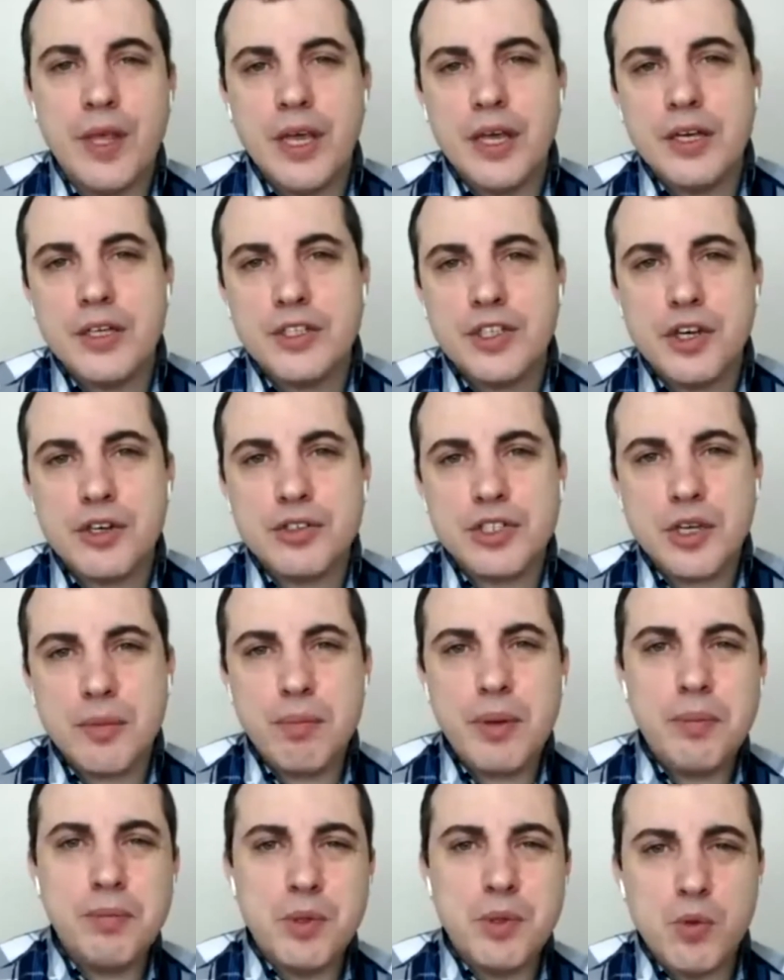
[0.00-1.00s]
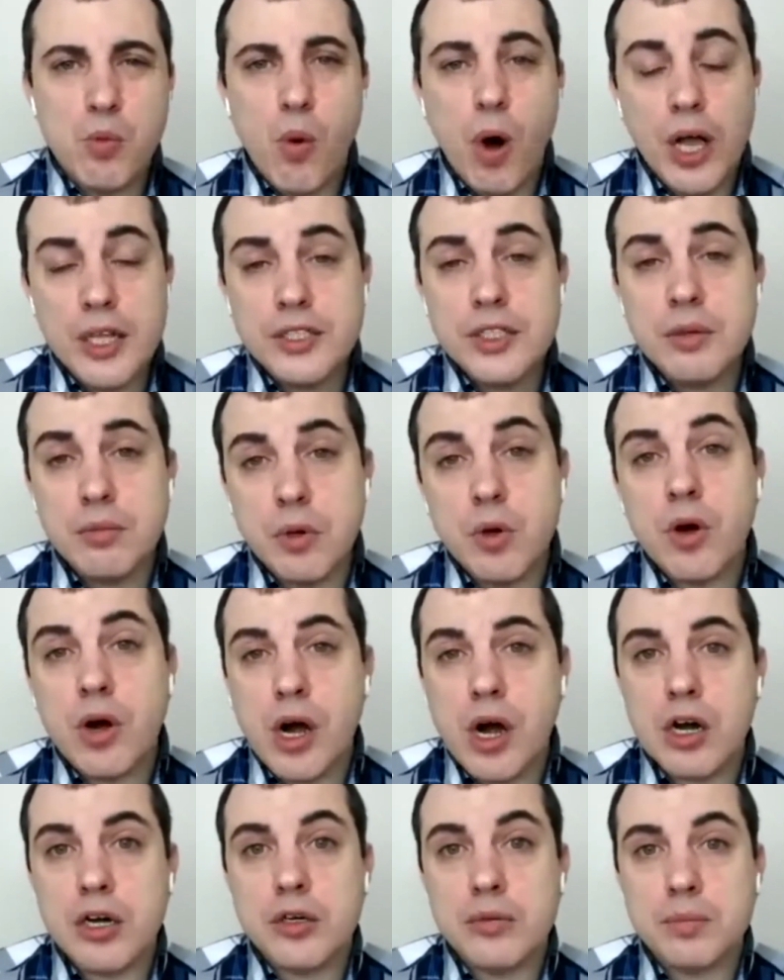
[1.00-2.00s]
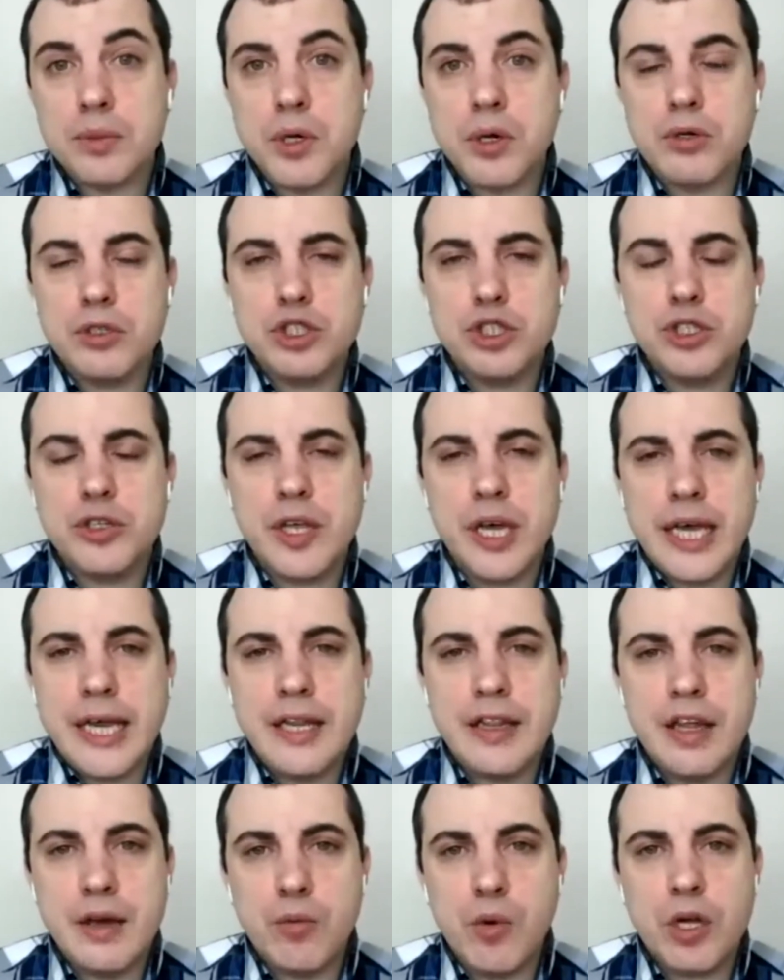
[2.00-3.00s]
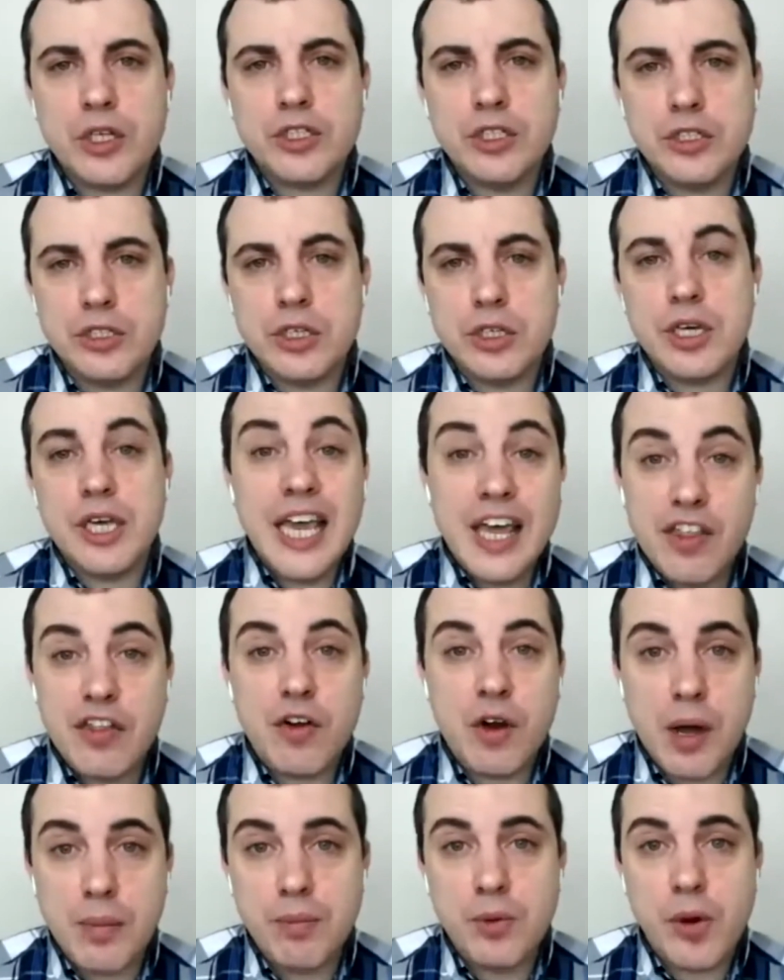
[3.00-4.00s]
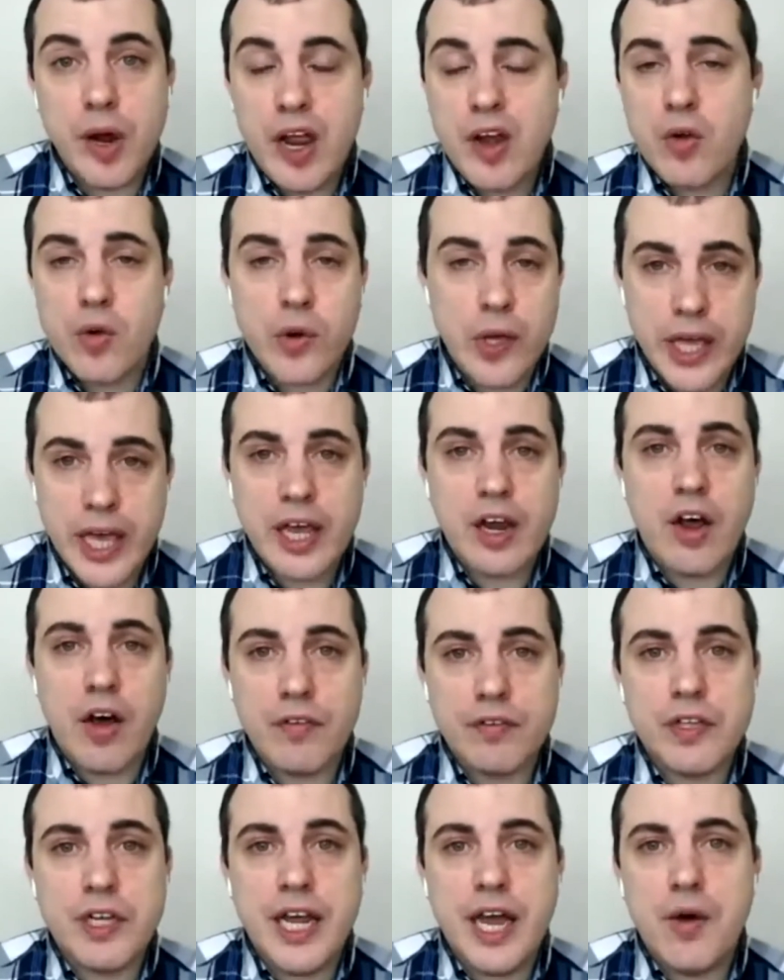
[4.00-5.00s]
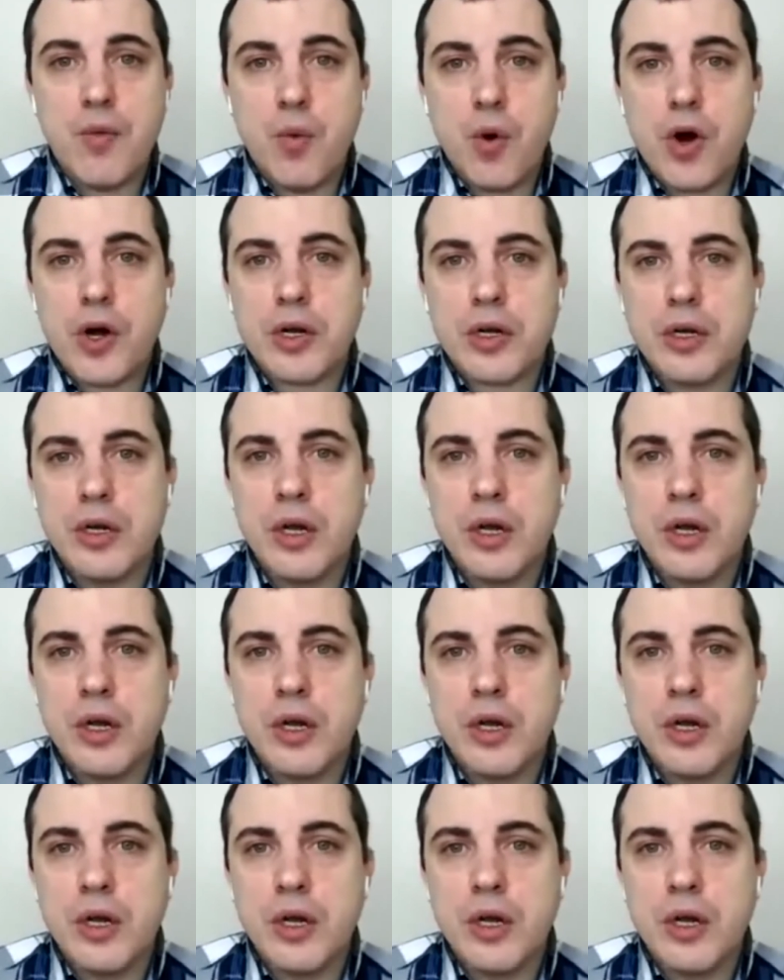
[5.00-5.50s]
So some people want a more hard approach. They want you to either upgrade or get off the network.